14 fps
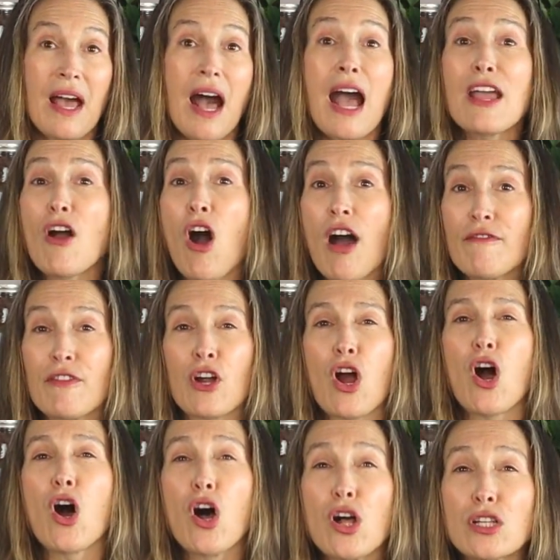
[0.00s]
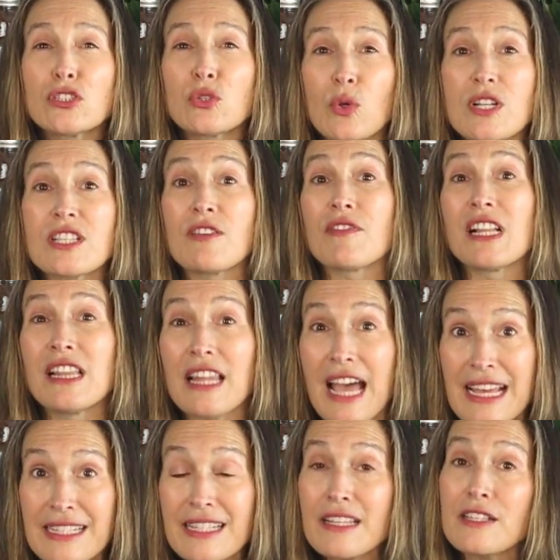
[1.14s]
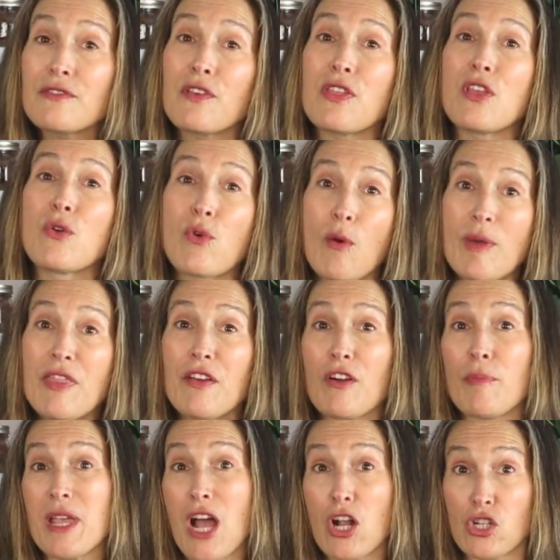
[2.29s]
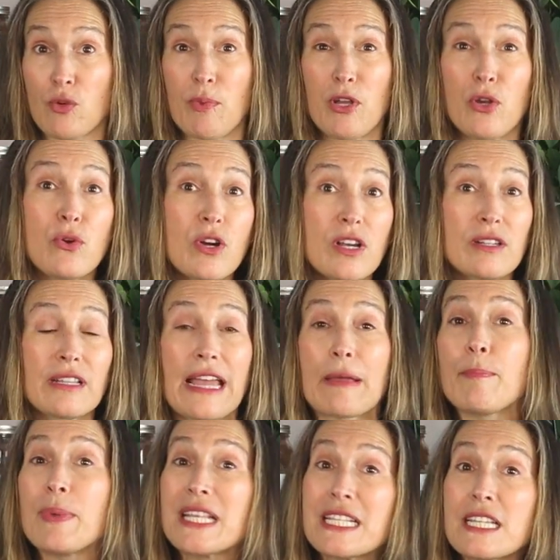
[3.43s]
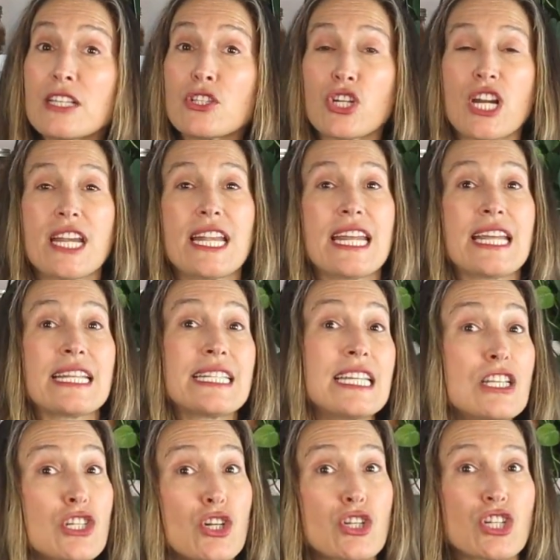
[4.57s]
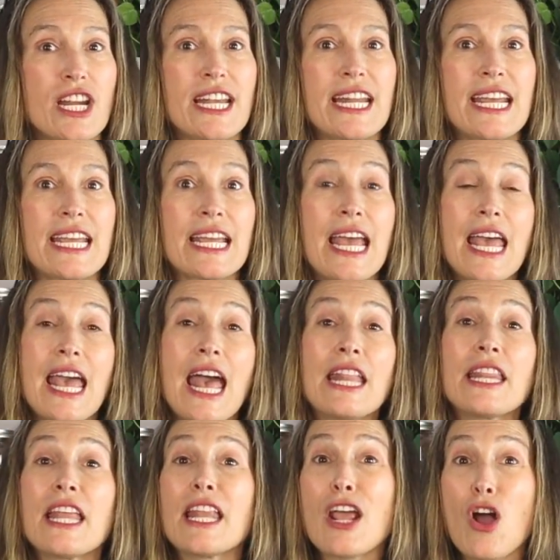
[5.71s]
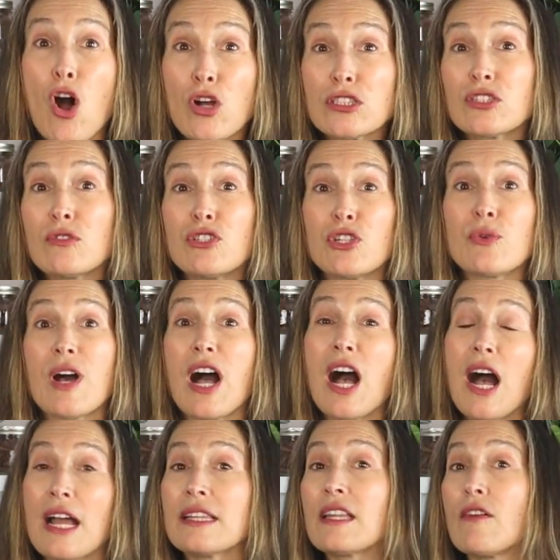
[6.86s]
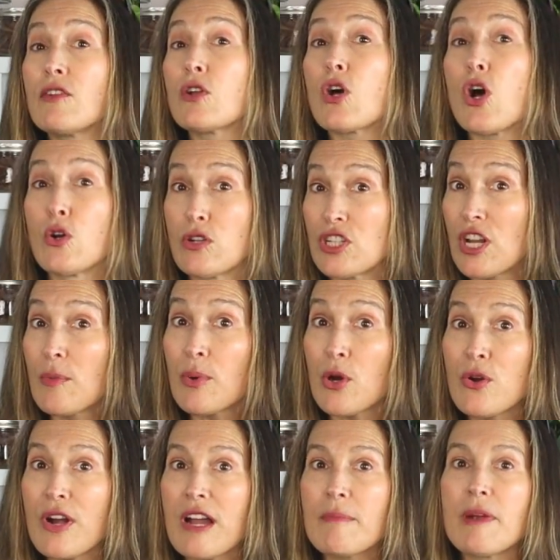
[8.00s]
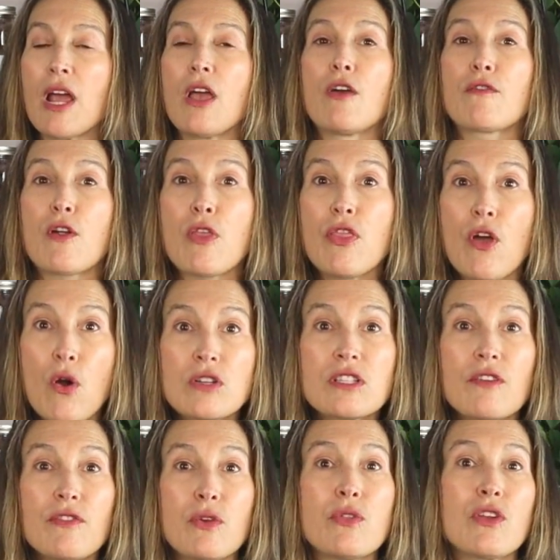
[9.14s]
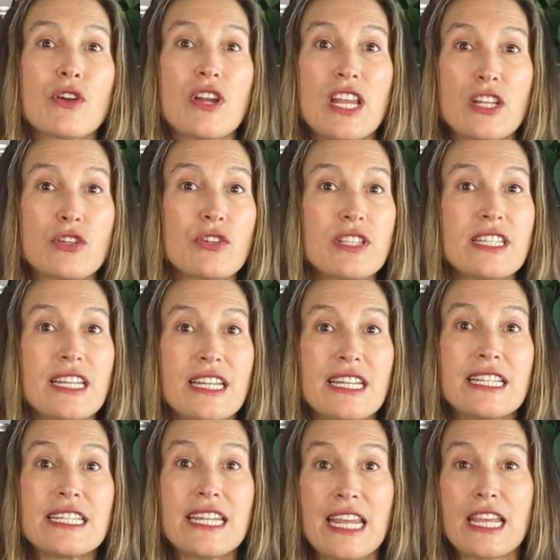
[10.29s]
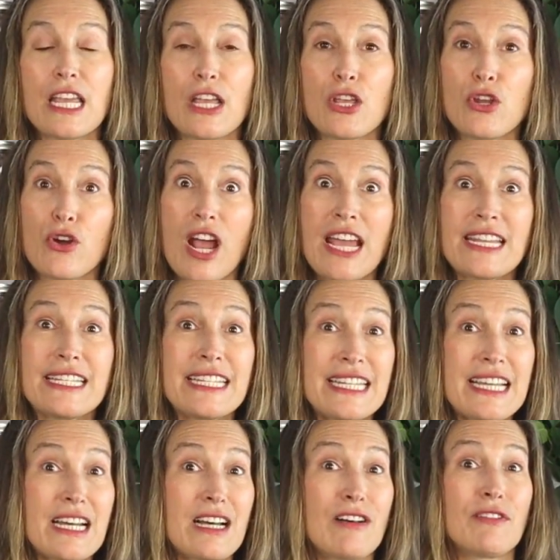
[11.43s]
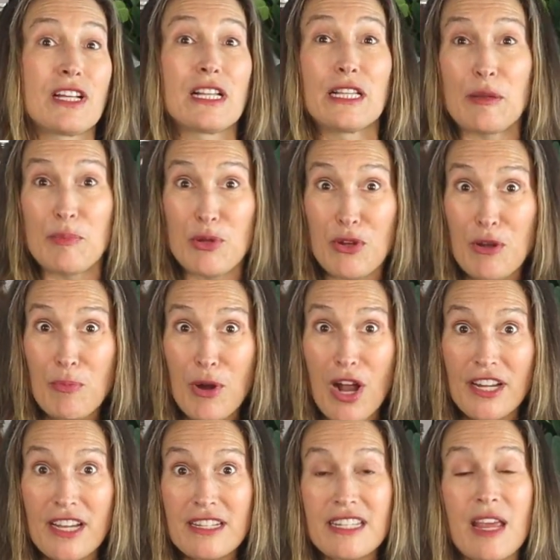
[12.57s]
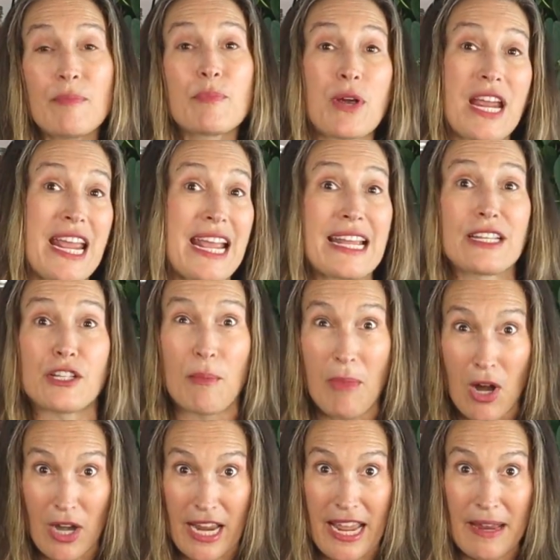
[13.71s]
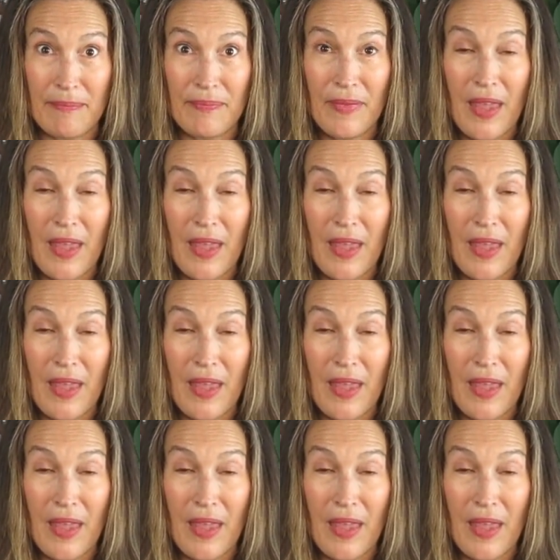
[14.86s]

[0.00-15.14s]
I offer all sorts of classes for the aromatherapy entrepreneur, like business training, teacher training, and then I also do a high-level coaching program for those of you that are interested in taking your idea of a clean beauty product and bringing it to market.